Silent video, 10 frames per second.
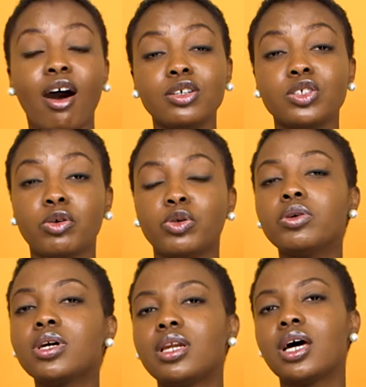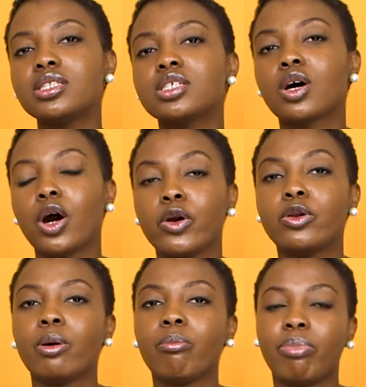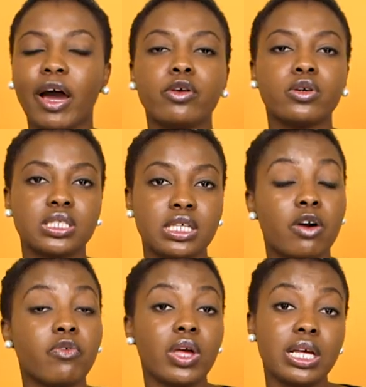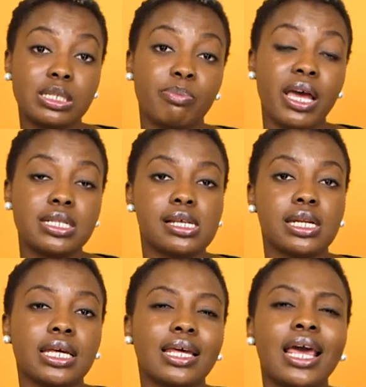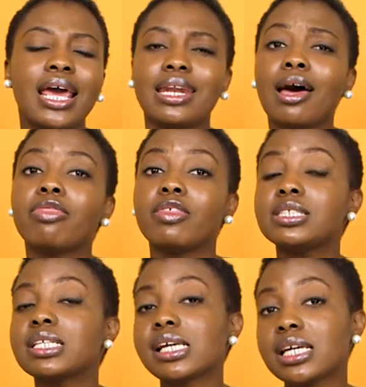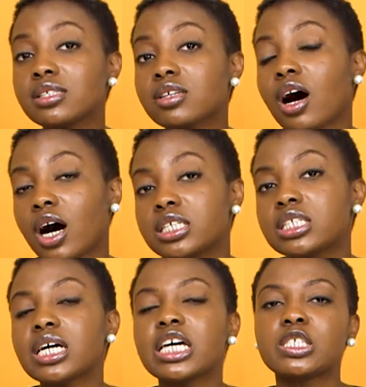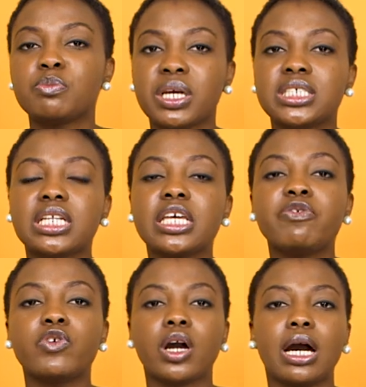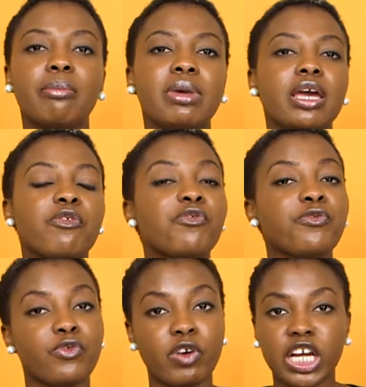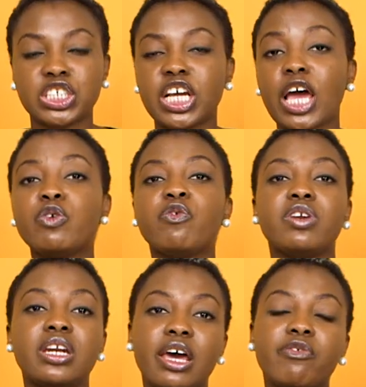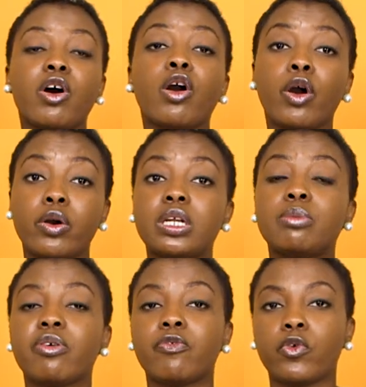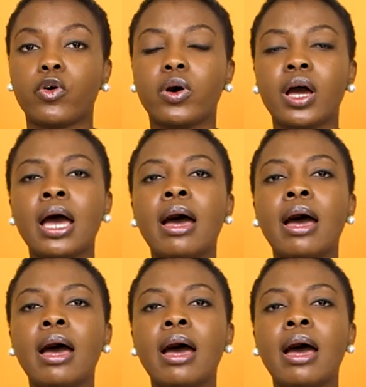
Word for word: Also, you can learn to code by yourself independently. Now, this is harder, especially if you're coming fresh and you've never coded before,